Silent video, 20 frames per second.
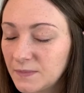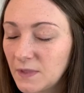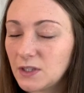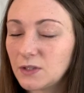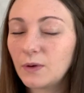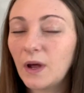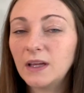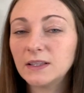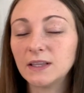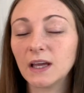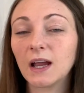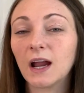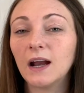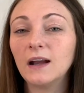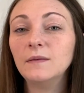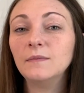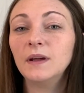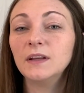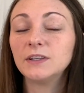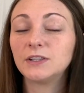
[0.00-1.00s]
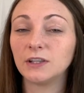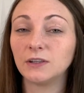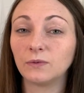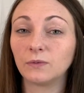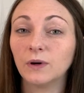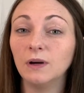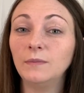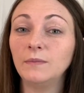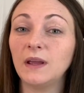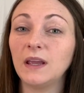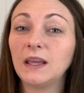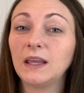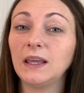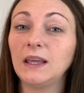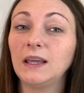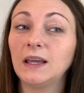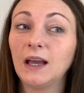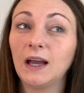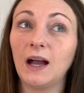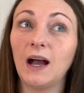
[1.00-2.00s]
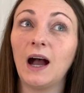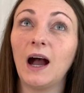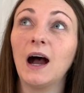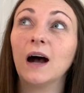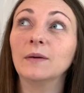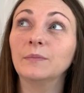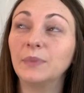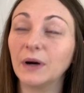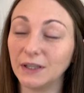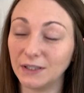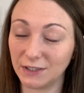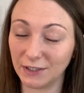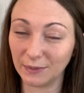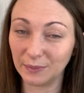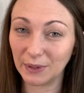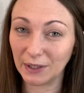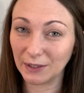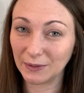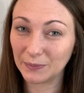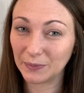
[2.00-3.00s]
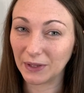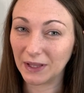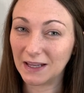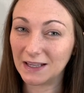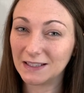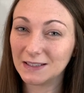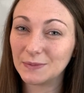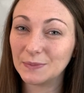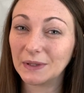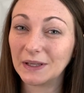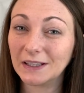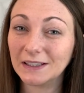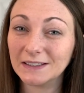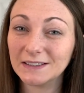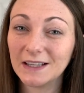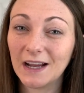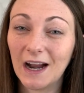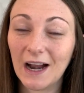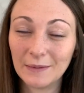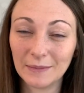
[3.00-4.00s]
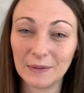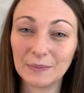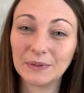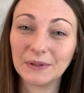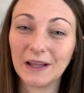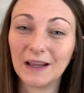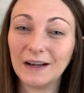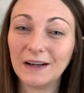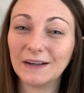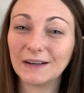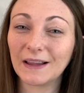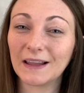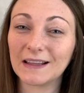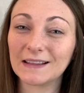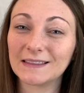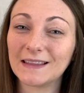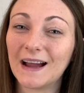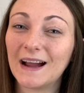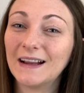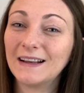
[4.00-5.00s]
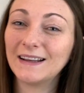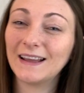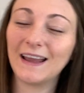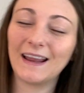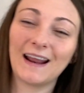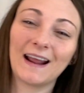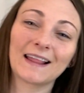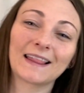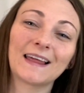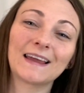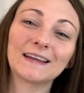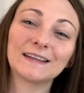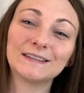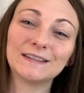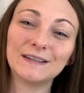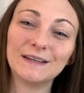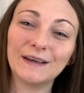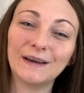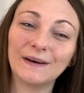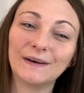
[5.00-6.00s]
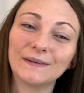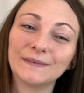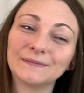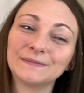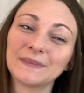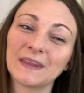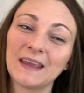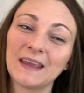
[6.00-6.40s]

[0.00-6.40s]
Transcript: So as I kind of mentioned, we're making a bunch of birth plans because I'm a planner like that, and I like to know